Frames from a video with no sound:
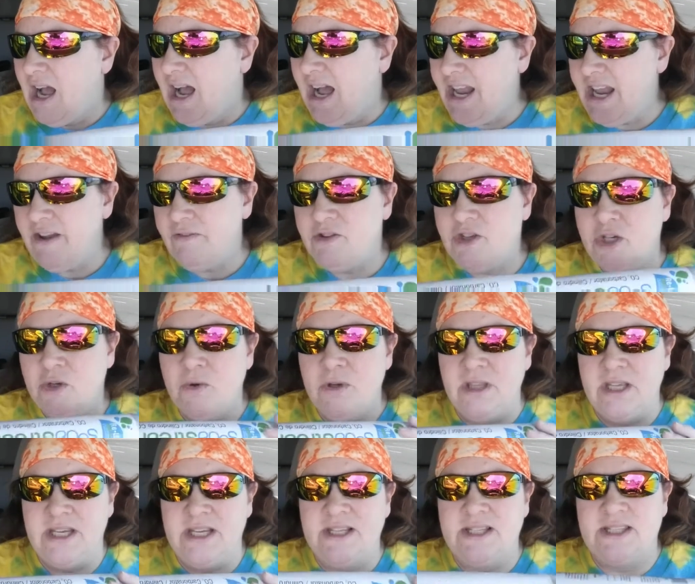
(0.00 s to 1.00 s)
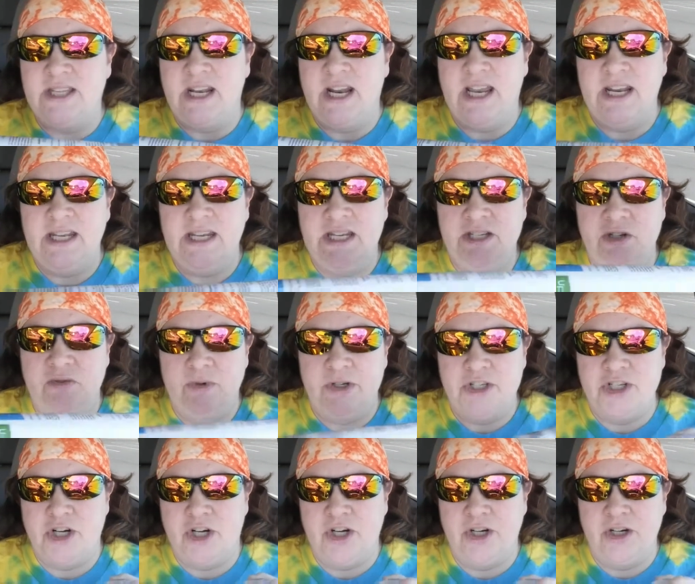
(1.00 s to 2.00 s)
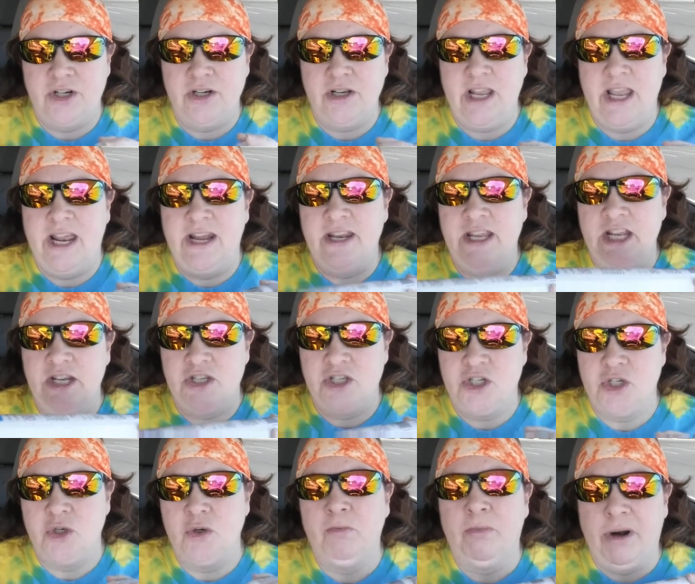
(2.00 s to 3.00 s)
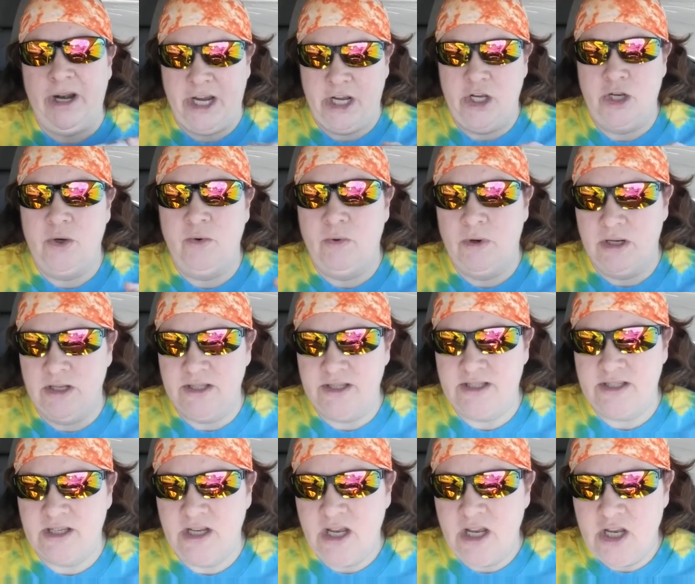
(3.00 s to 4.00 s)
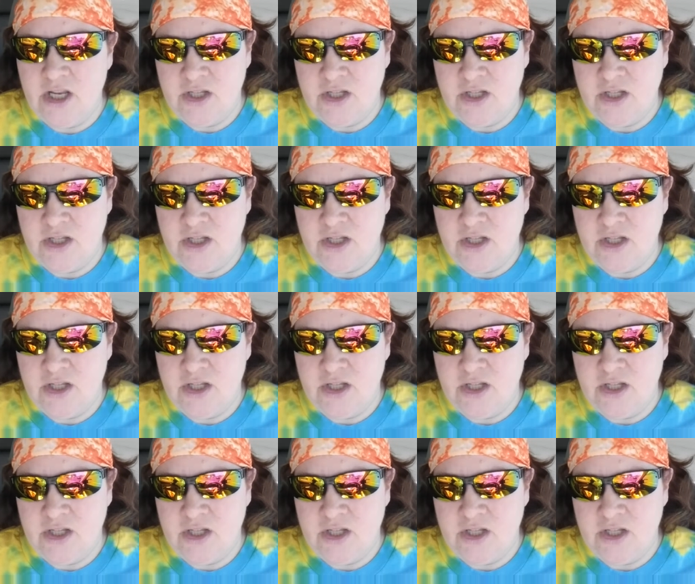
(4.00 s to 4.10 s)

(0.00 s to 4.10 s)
I have two of these that I need to return and get two brand new ones.